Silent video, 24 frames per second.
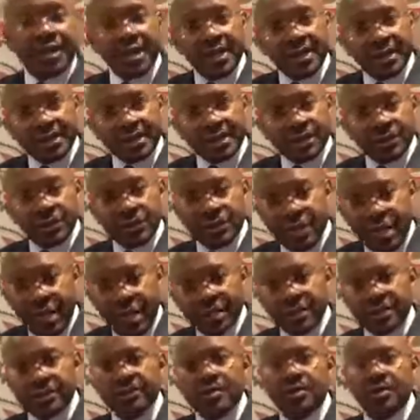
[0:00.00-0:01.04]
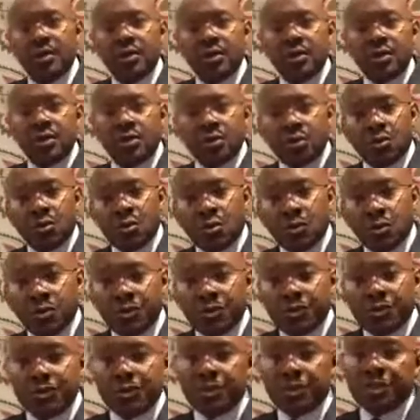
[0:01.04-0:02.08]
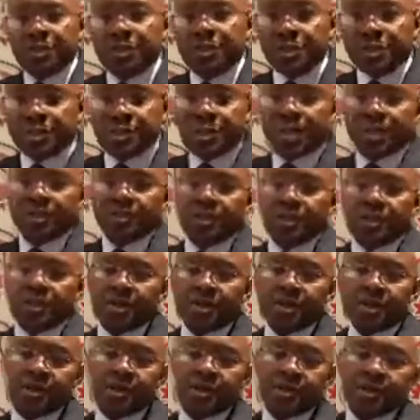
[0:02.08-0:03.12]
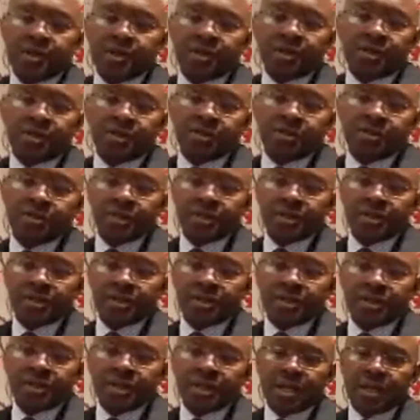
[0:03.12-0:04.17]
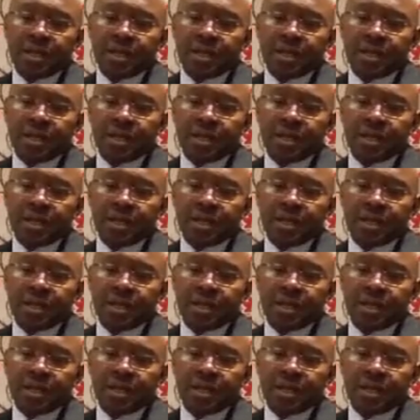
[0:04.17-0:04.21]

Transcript: related to that was the discussion around the independent,